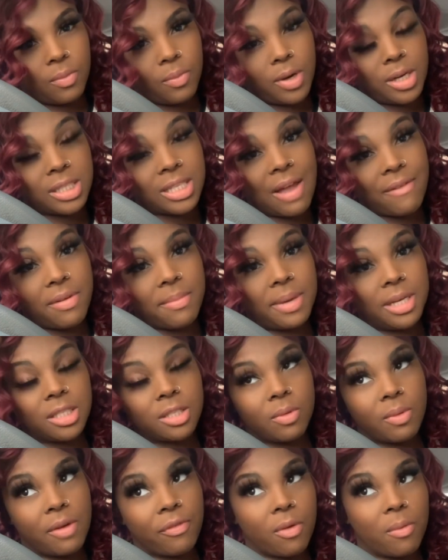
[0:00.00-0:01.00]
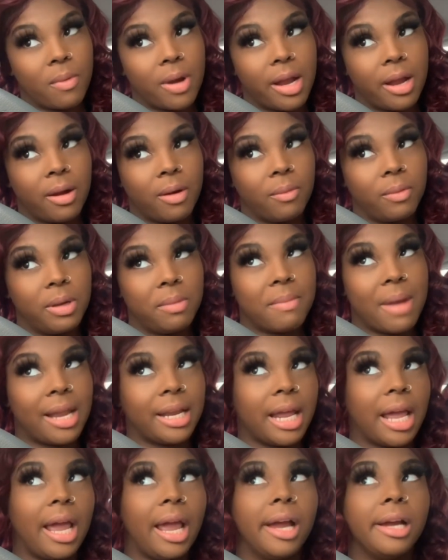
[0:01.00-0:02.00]
We're seven minutes away from where we
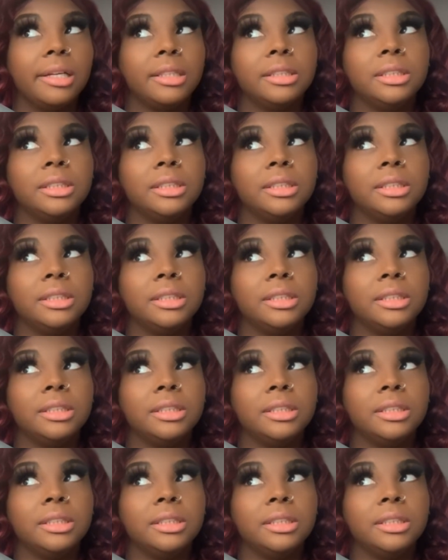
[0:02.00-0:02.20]
met at.